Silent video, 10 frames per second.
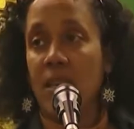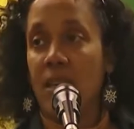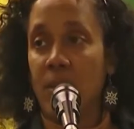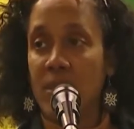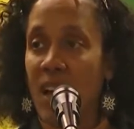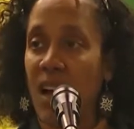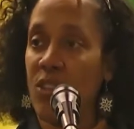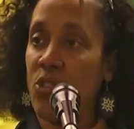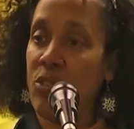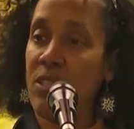It was
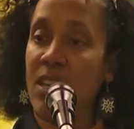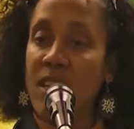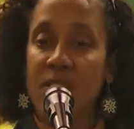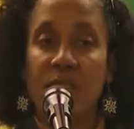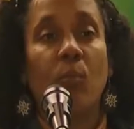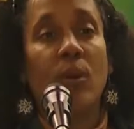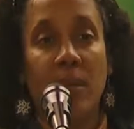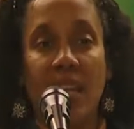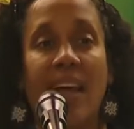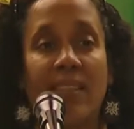100 years of
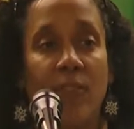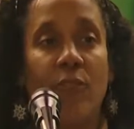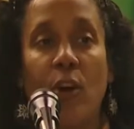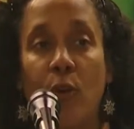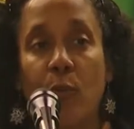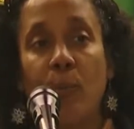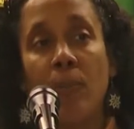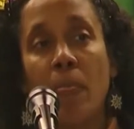women had the vote.